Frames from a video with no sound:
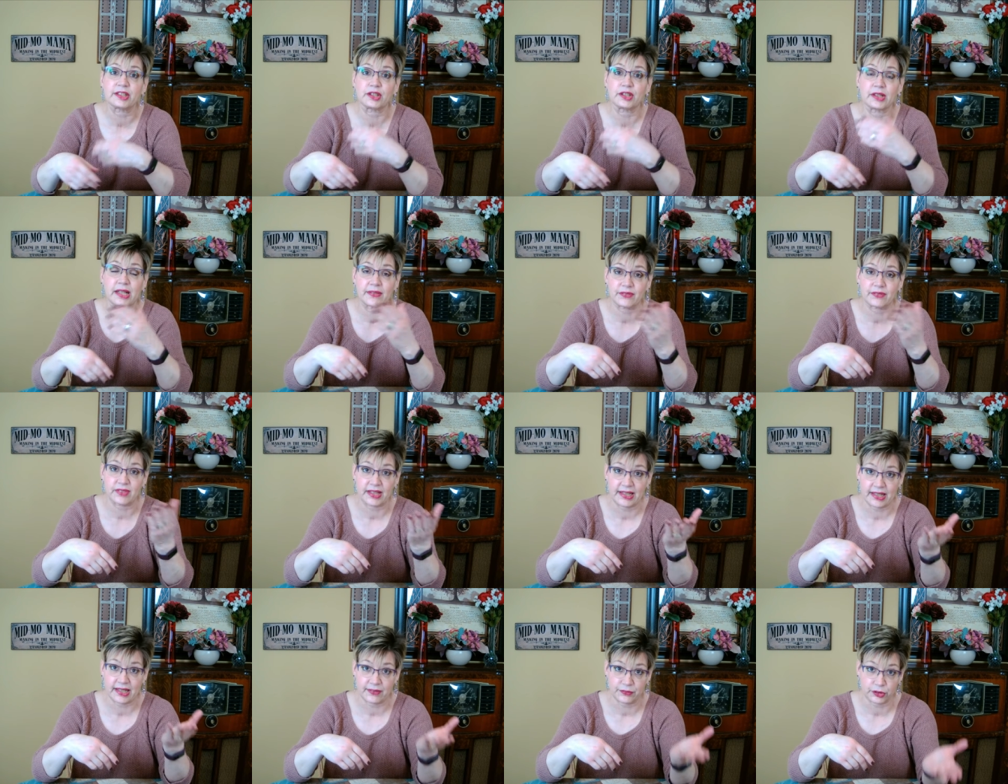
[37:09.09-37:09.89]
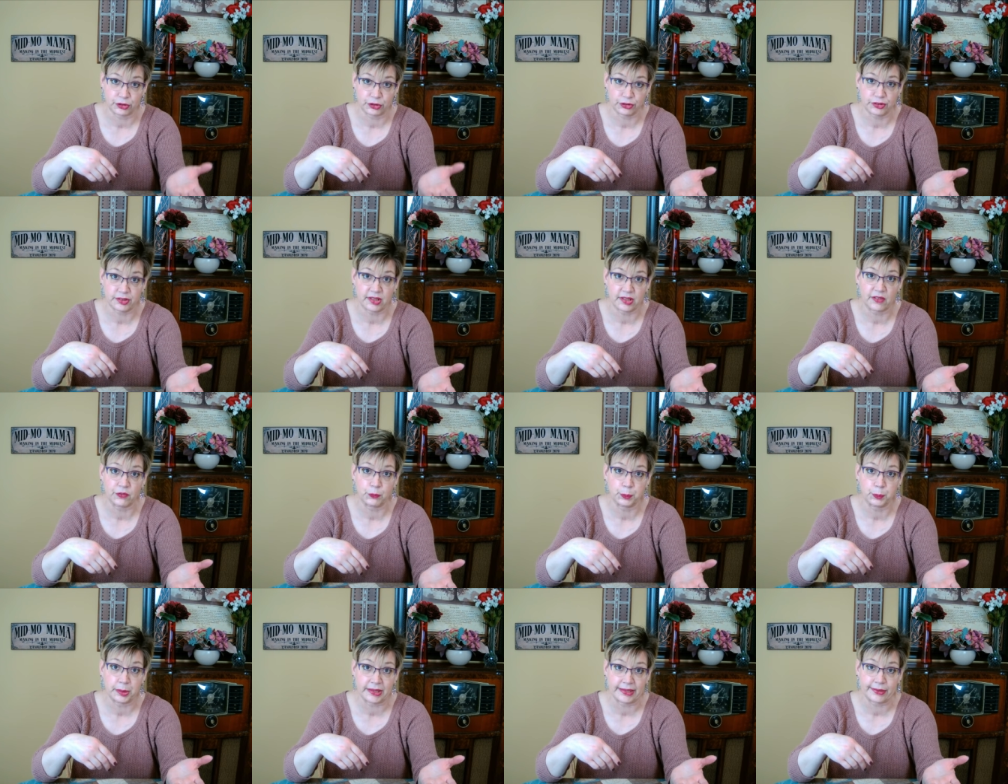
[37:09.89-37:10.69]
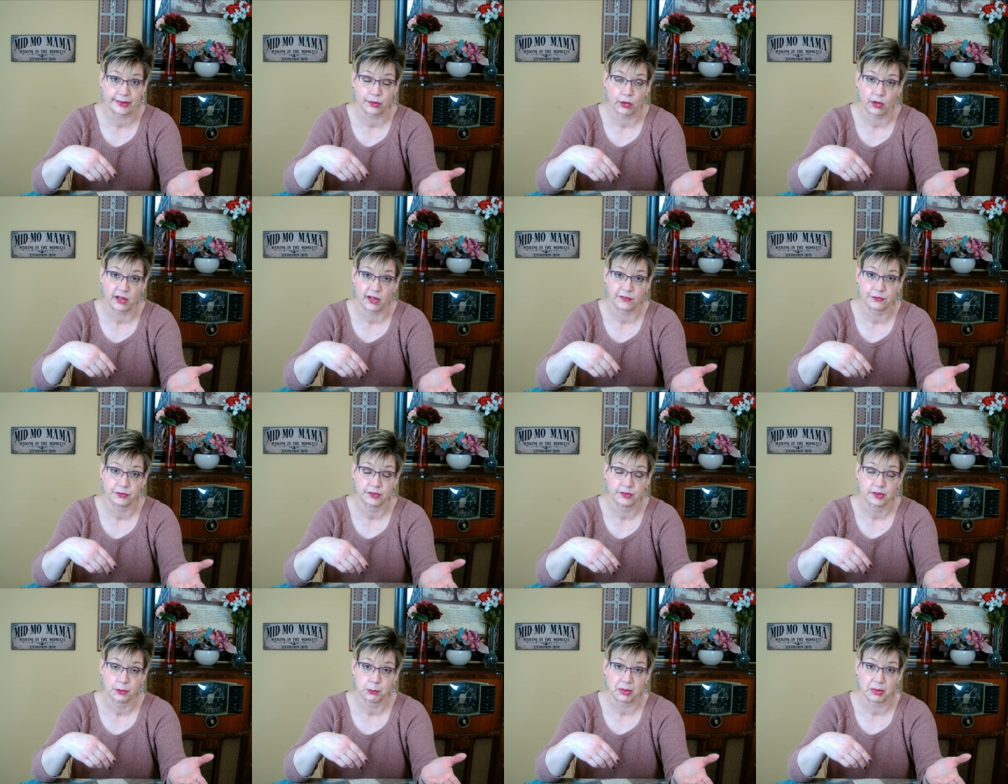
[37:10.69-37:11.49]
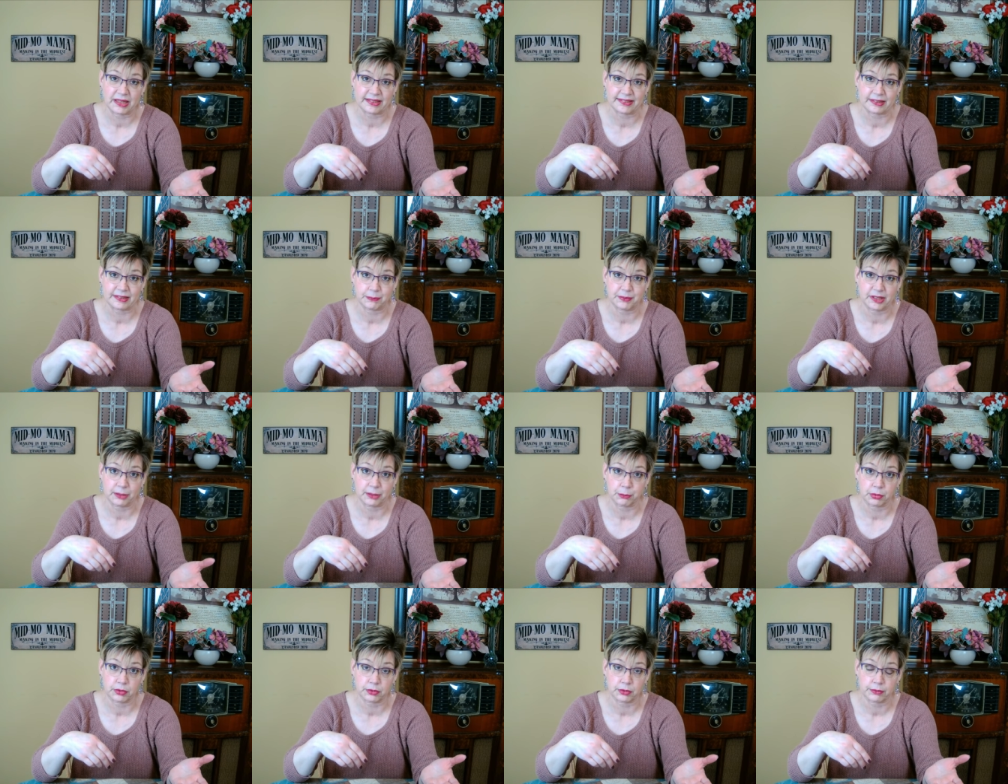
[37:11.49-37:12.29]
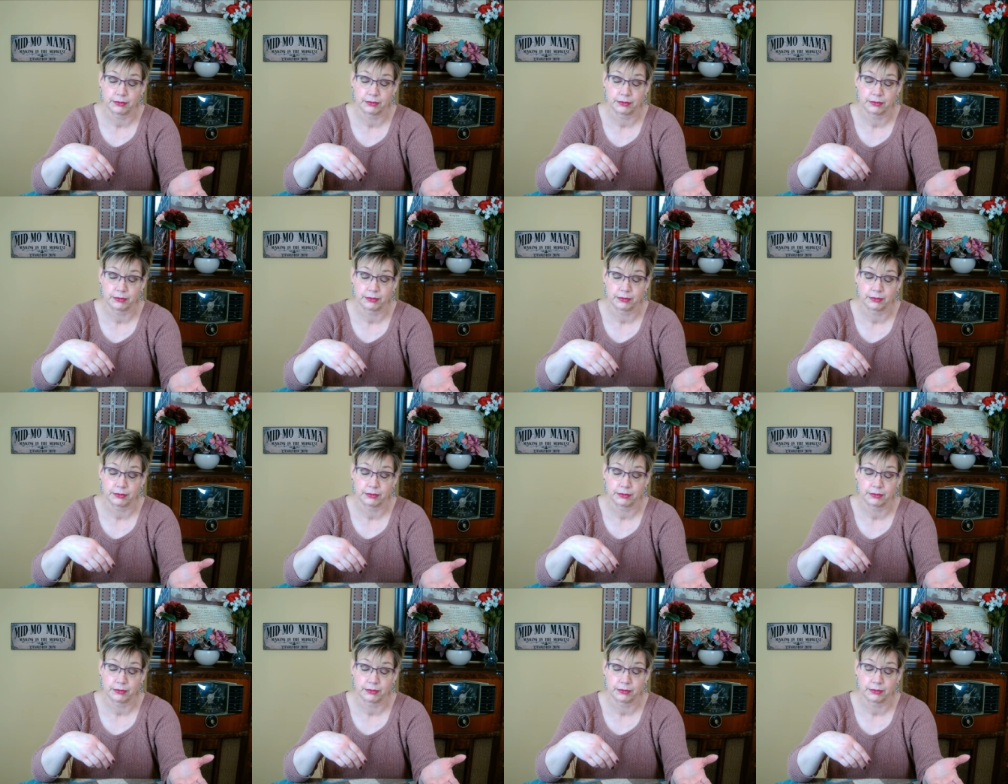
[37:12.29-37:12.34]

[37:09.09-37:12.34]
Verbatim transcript: you have to have your stuff paid off by September